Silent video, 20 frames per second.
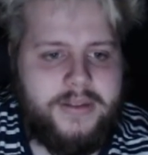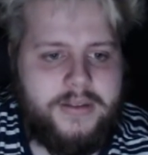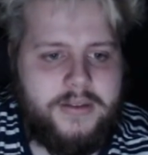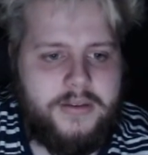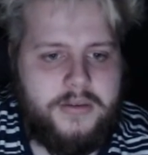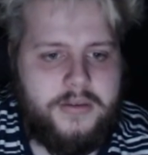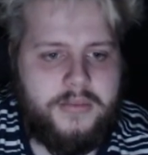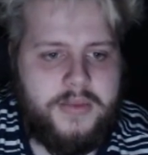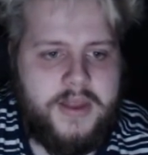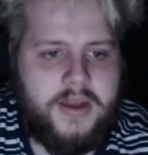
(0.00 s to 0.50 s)

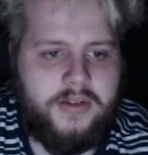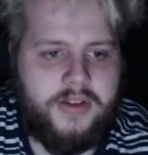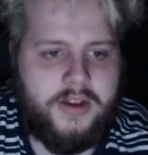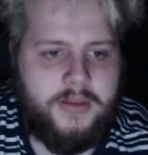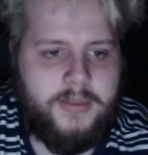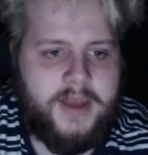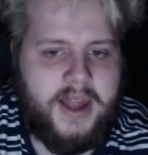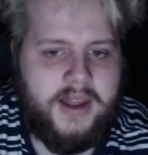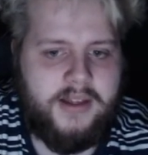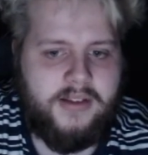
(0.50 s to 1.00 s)
Now it's going to
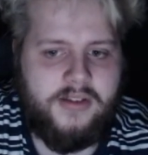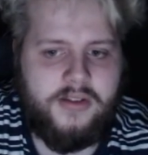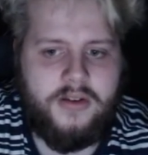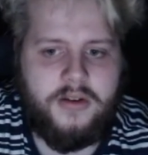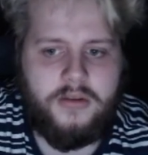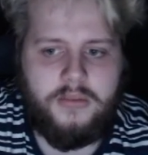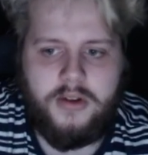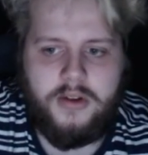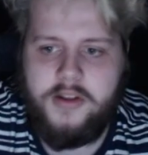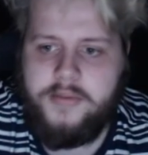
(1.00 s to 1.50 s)
be Alex
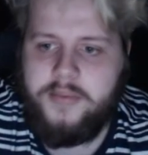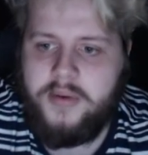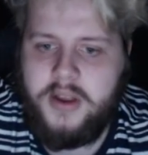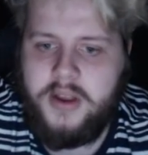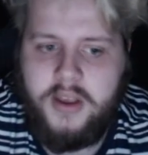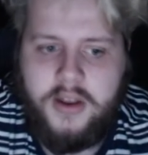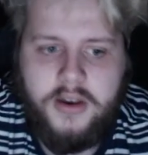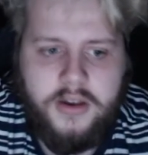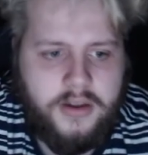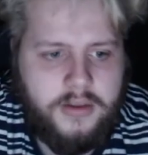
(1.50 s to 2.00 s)
Scott, which is pretty
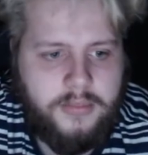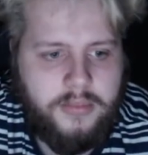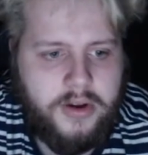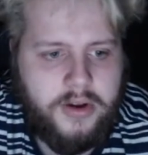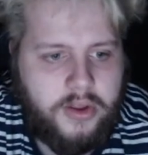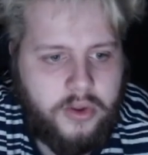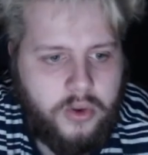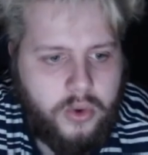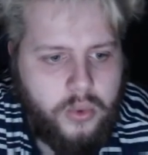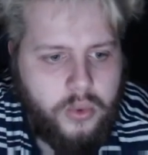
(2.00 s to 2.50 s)
good, pretty
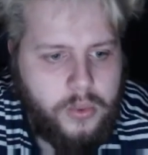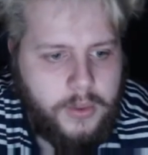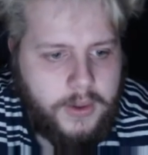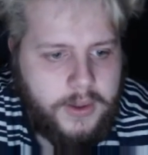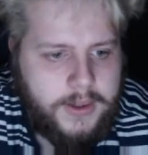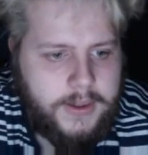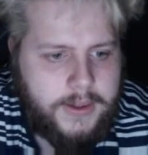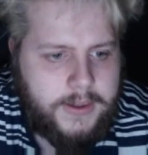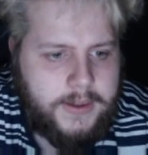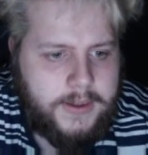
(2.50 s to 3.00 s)
cool.
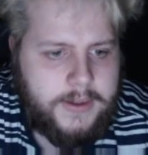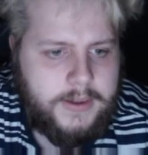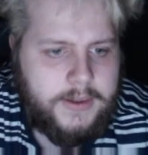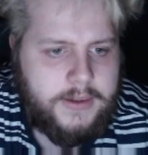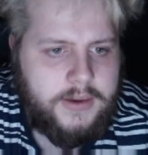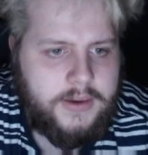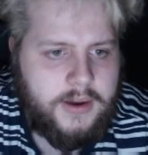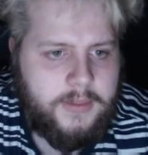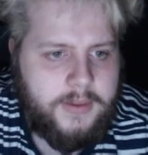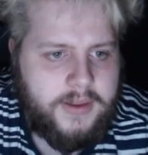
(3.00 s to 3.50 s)

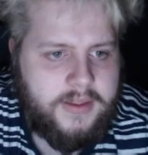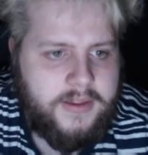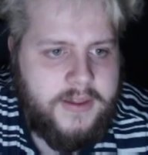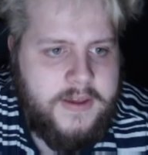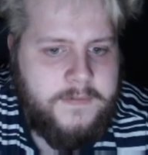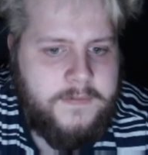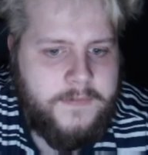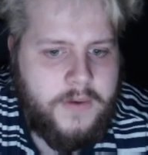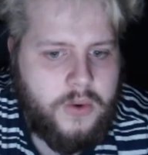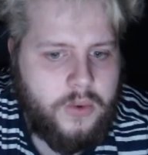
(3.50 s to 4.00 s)
Dynamic
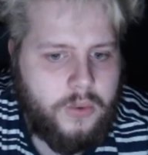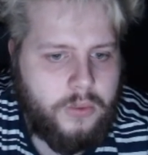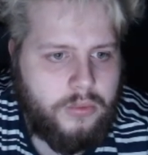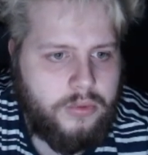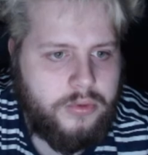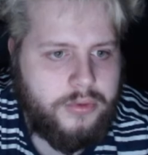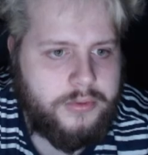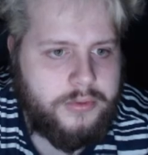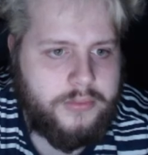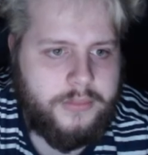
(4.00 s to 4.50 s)

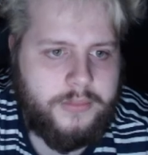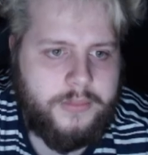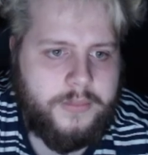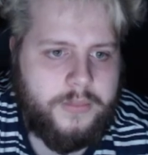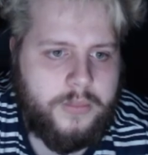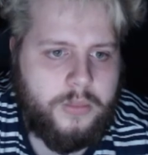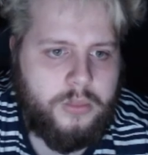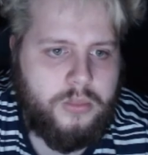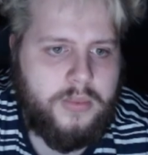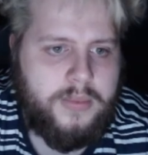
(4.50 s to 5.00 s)
tifos.
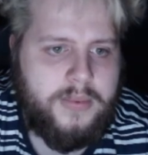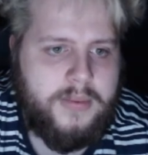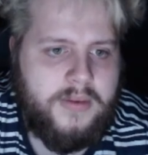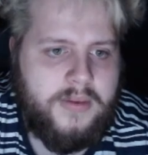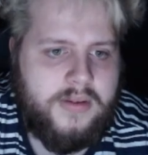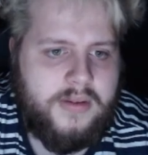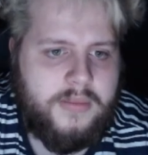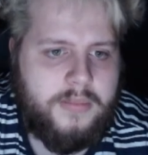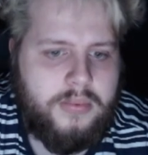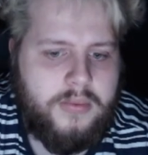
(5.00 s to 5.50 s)

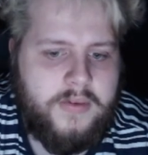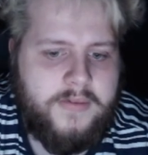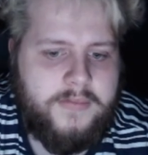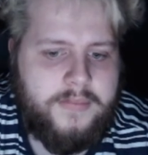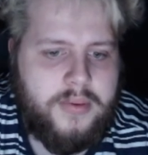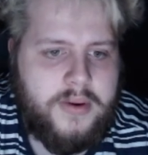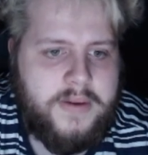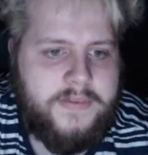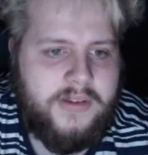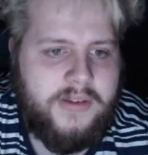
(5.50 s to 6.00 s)
We've
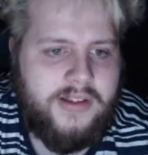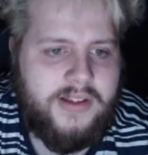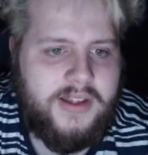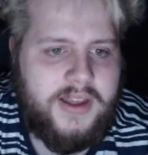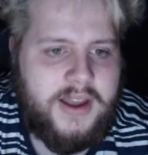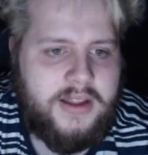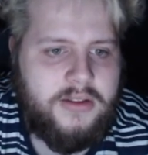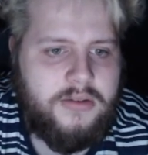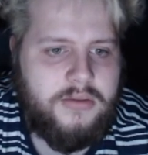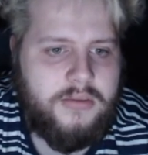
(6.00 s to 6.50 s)
previously
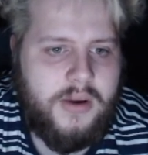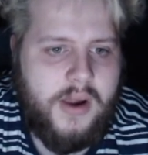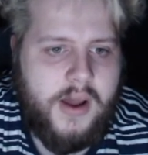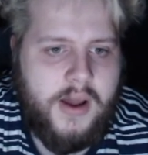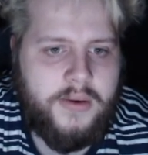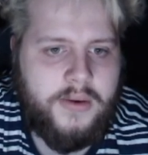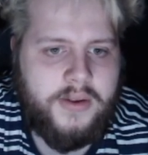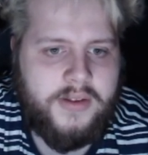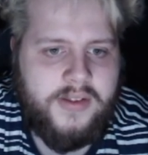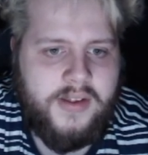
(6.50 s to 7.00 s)
had to rely
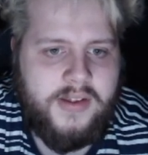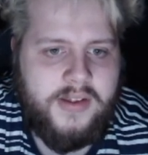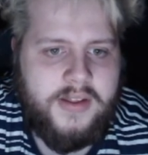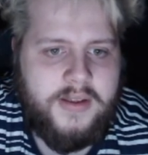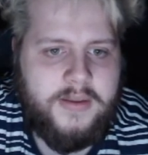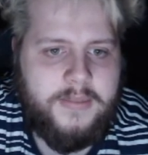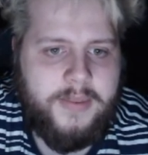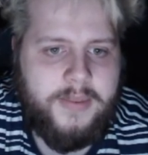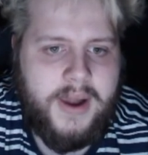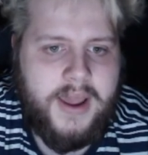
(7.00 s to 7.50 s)
on
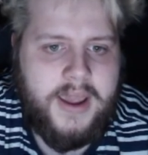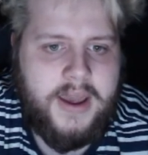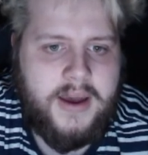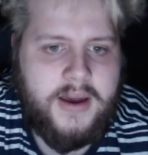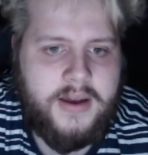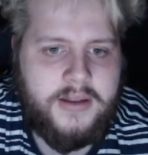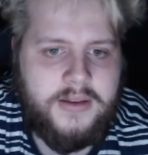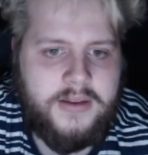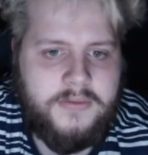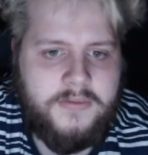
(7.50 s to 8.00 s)
existing player
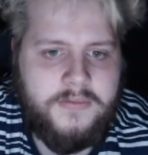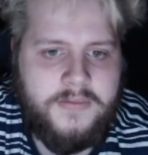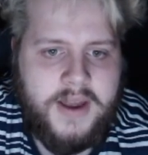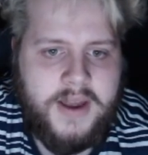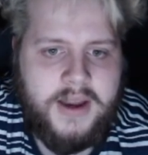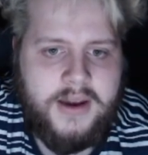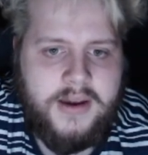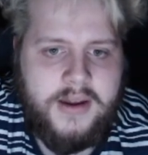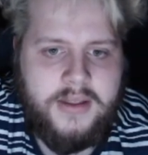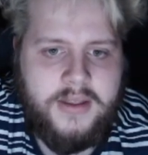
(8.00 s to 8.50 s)
art in
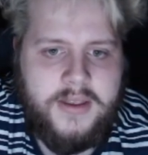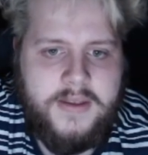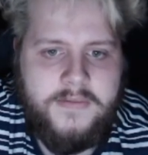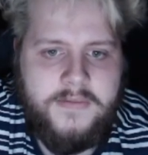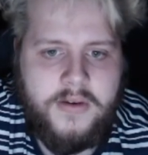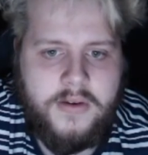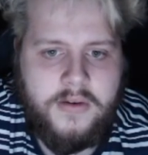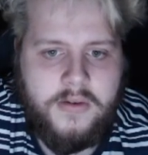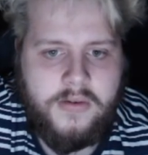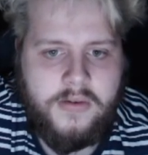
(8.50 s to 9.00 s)
fan
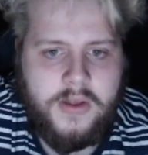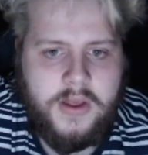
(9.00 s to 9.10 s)
tifos,